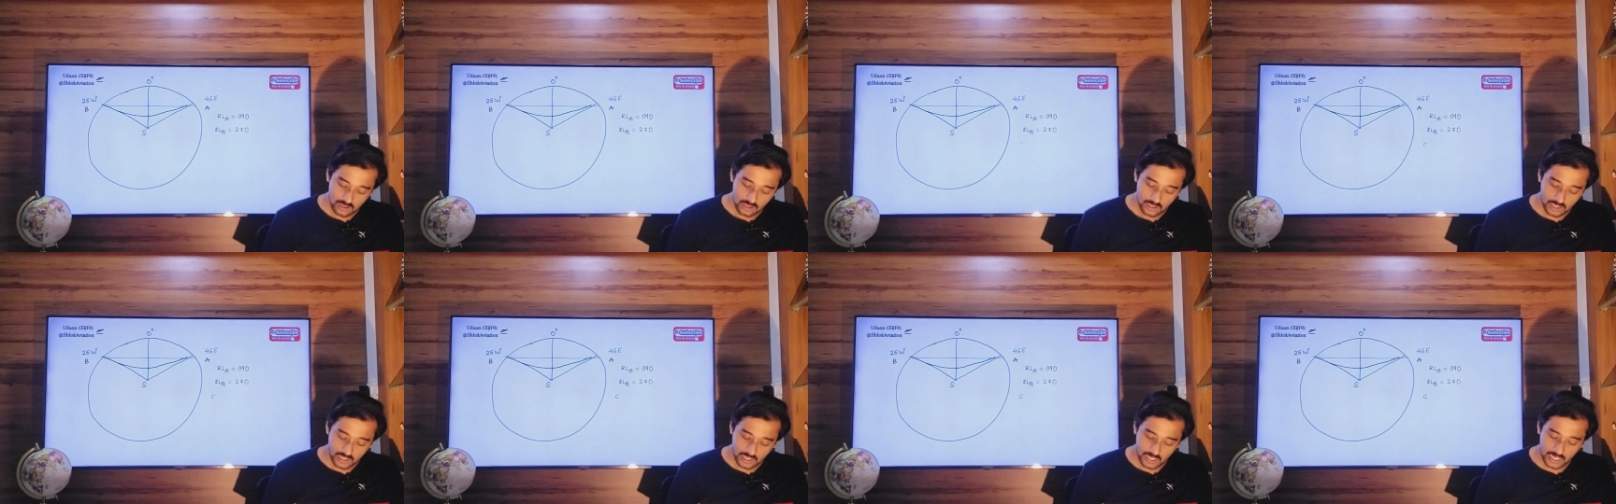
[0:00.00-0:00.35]

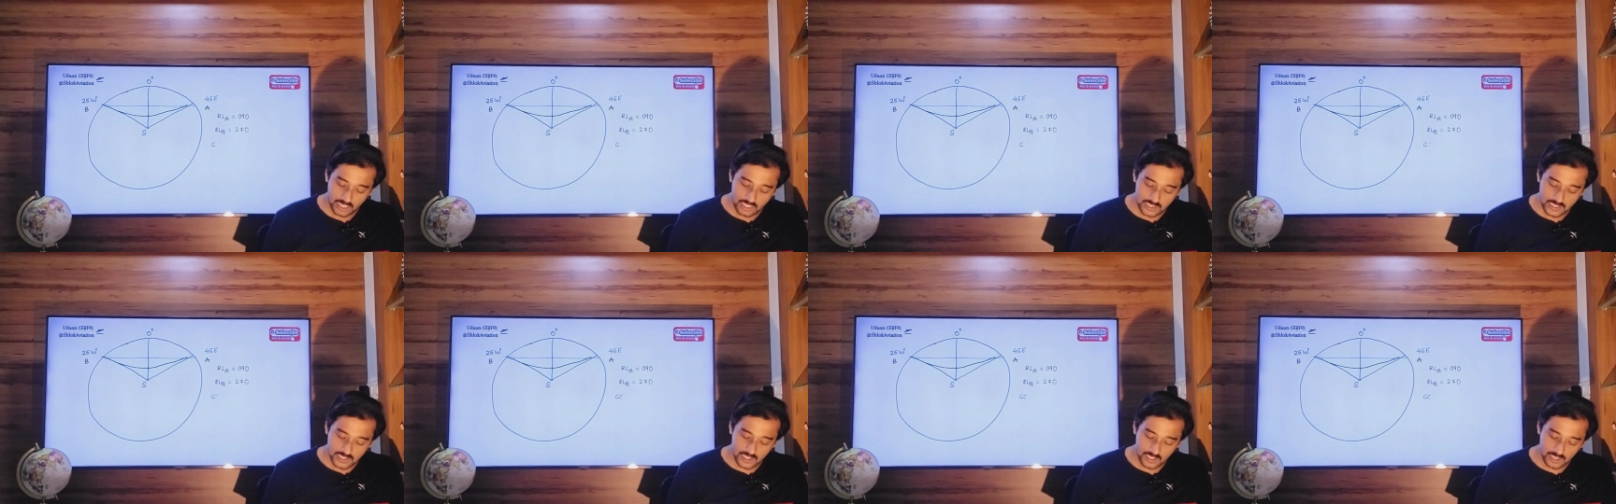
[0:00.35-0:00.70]

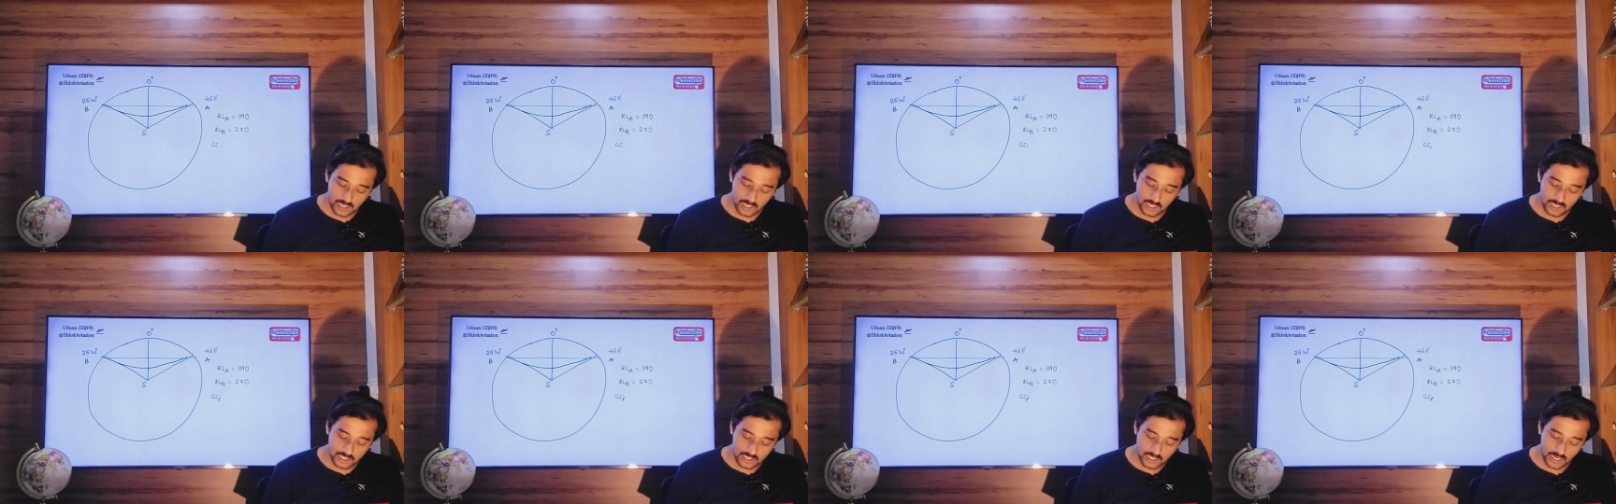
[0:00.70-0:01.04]
Great
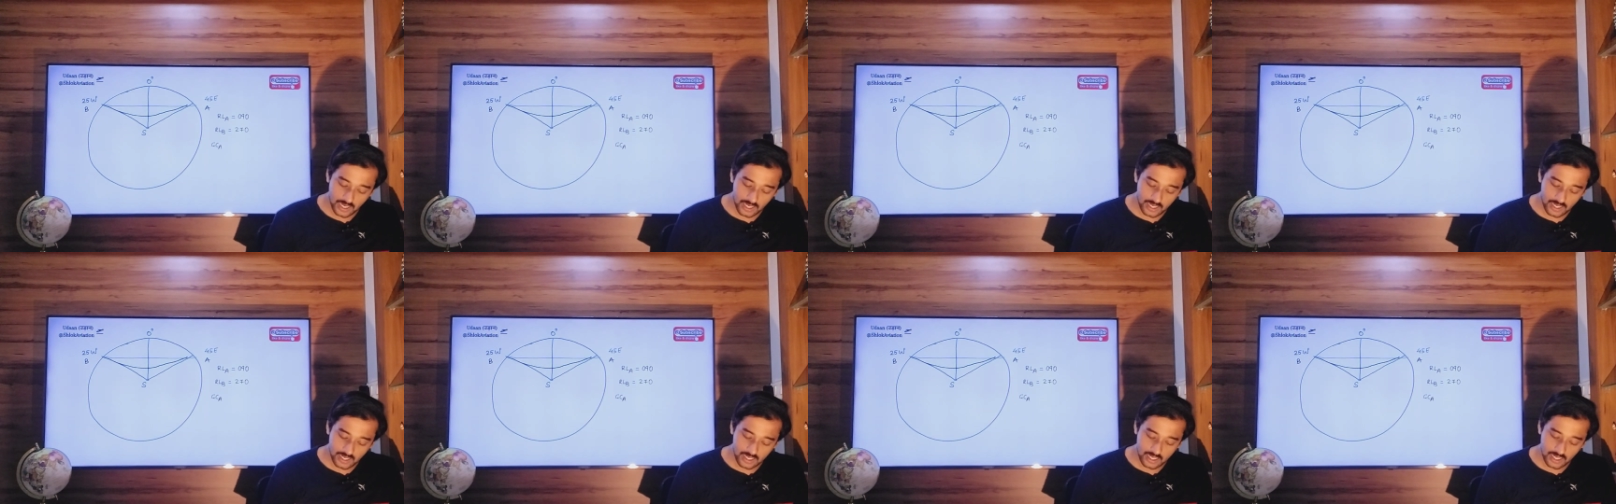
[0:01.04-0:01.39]
circle
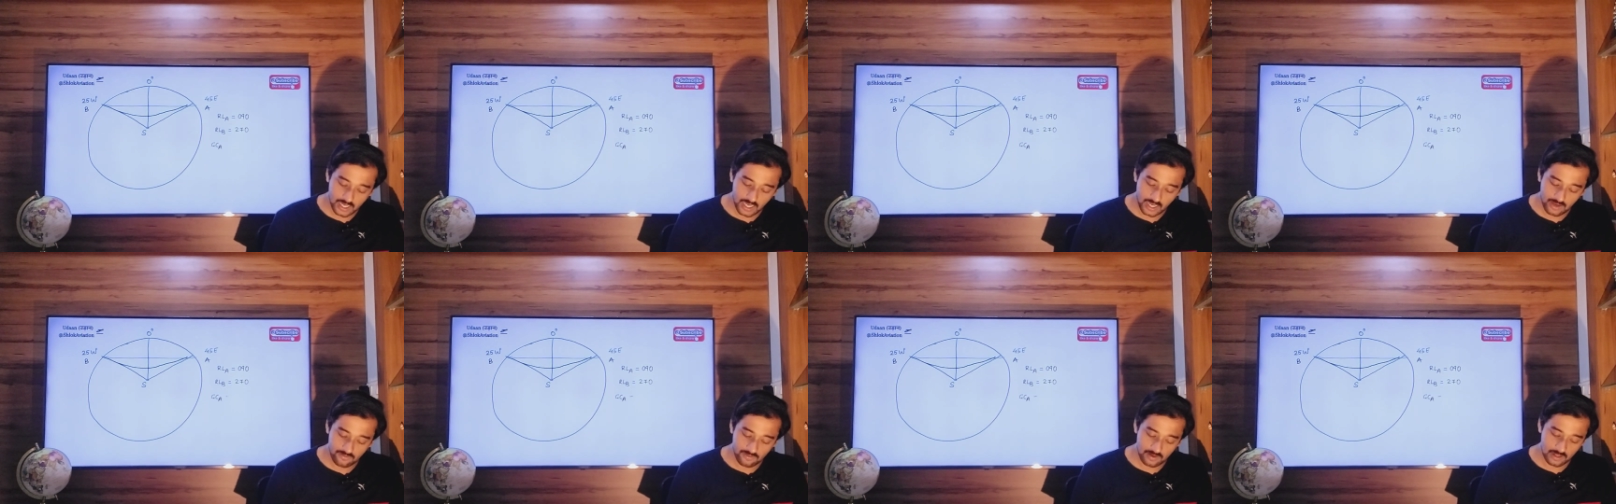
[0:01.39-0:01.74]
track at
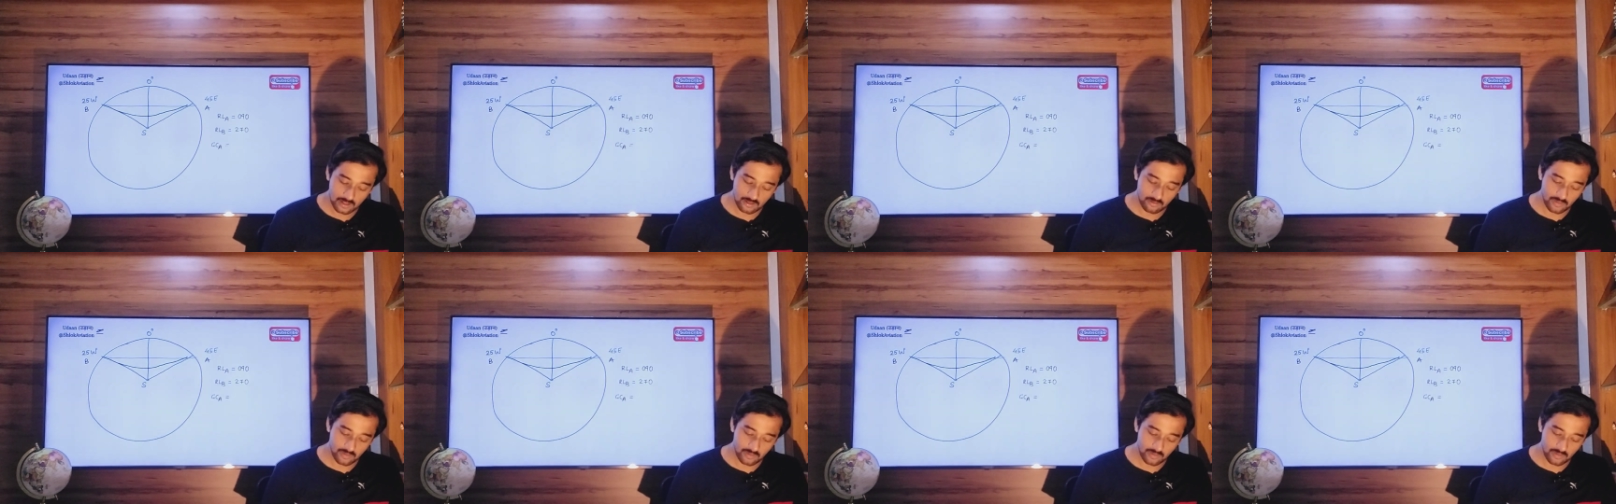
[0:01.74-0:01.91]
A will